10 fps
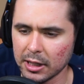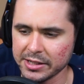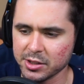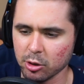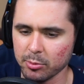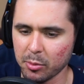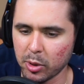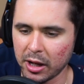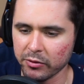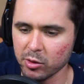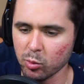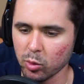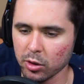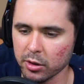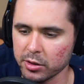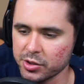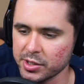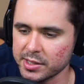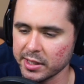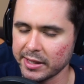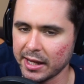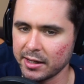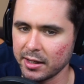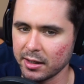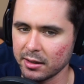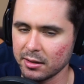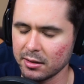I still remember every word she said that day.